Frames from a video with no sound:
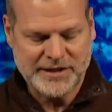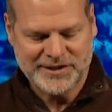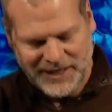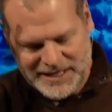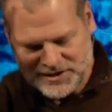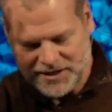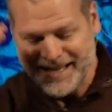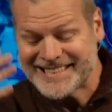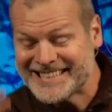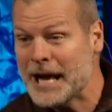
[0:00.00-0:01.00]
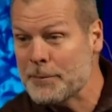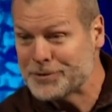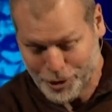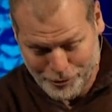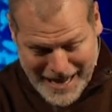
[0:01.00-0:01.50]
says, listen,
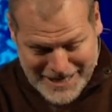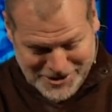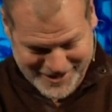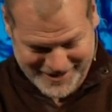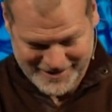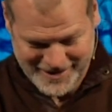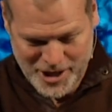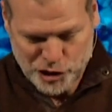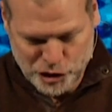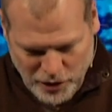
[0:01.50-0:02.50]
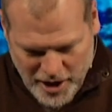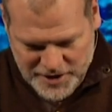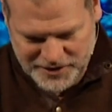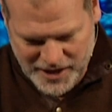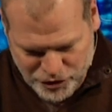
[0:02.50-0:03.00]
accept correction,
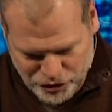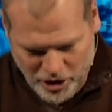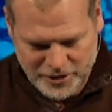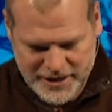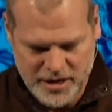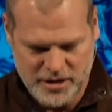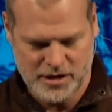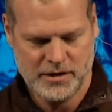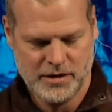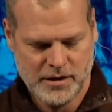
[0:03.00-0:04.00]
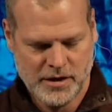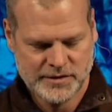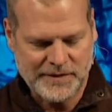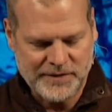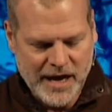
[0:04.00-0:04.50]
trust, and draw near.
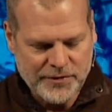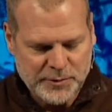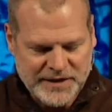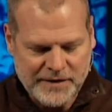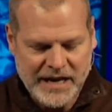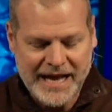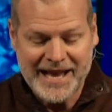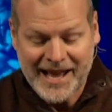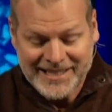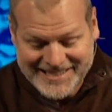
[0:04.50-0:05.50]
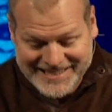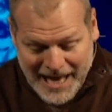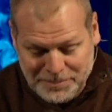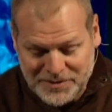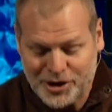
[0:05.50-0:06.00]
Zephaniah 3, 7, and 8,
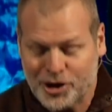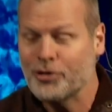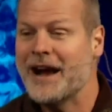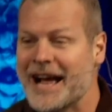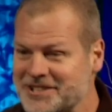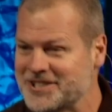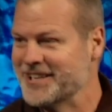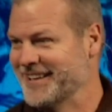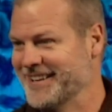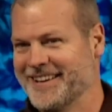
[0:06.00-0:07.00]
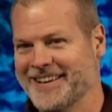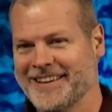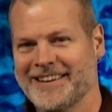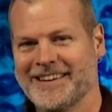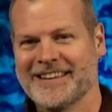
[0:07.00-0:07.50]
accept correction.
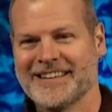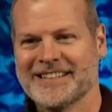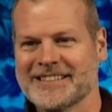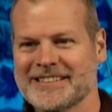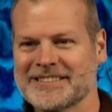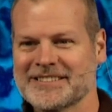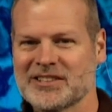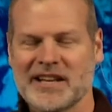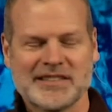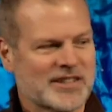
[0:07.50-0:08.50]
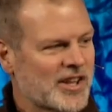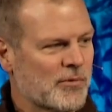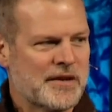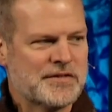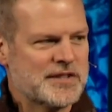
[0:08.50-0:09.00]
So that's
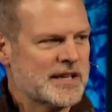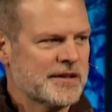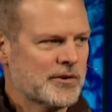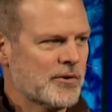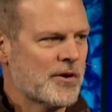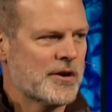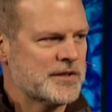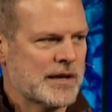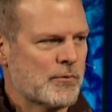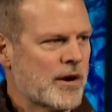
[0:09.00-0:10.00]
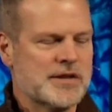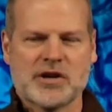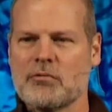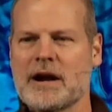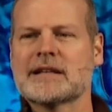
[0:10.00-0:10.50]
another way of seeking the Lord, saying where
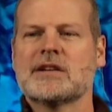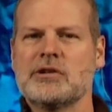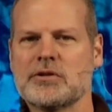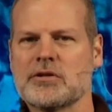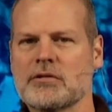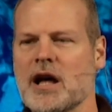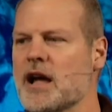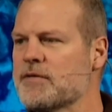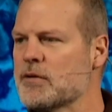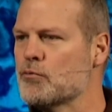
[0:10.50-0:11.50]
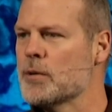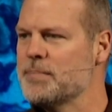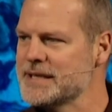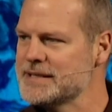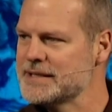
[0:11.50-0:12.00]
he's correcting you in your life and
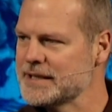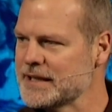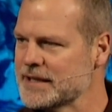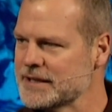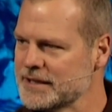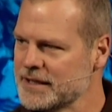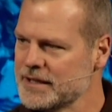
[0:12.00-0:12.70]
repenting